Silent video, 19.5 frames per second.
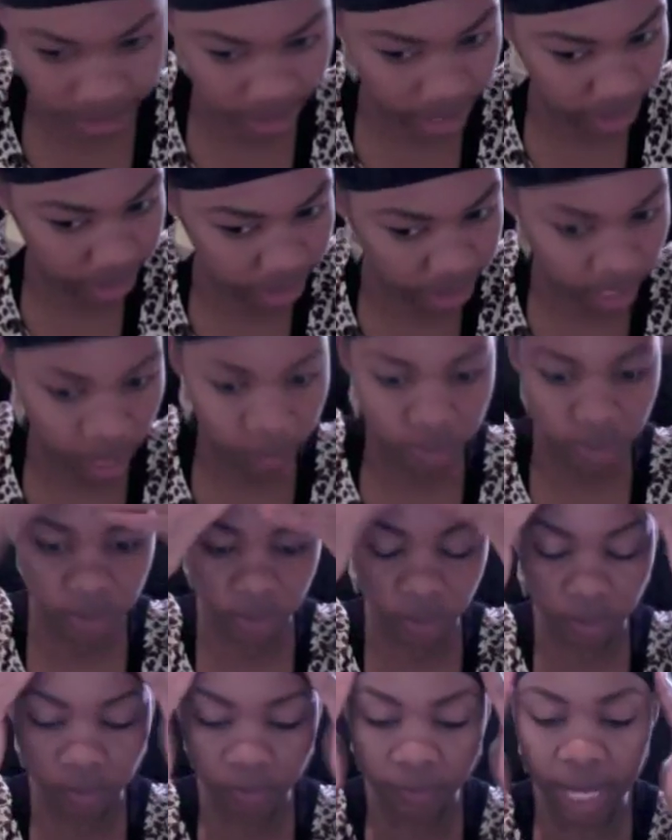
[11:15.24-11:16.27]
had time to
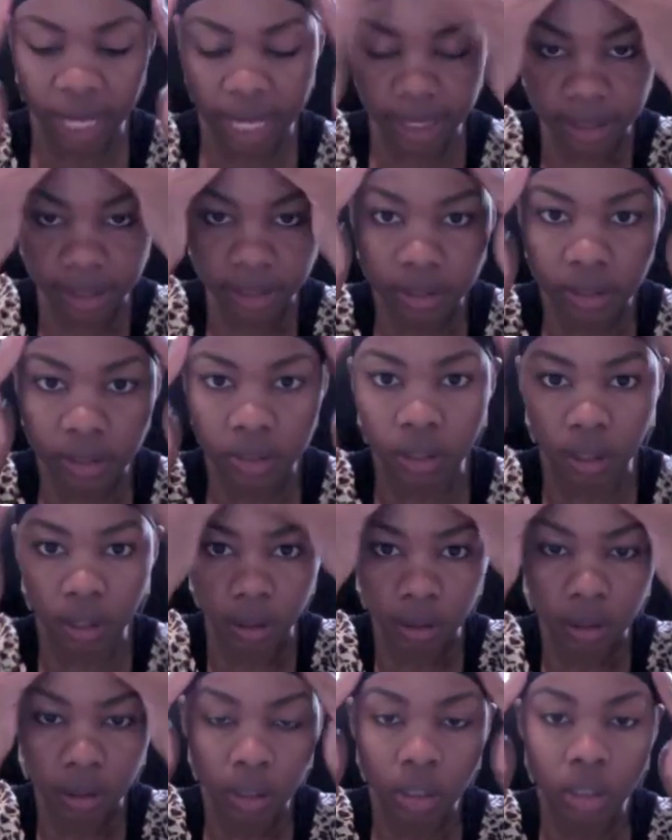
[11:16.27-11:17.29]
sort of flatten. So
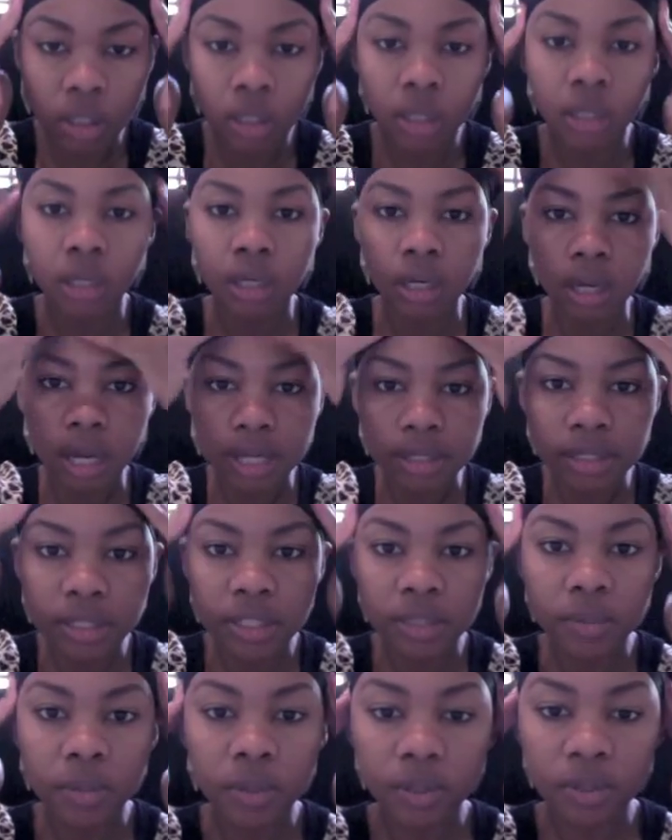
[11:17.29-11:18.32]
I just
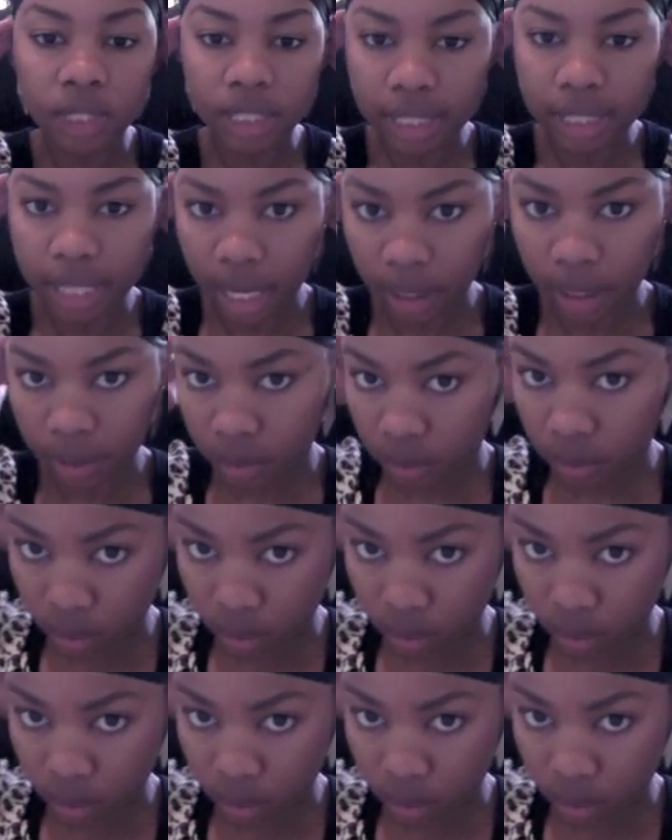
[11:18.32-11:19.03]
smooth it down.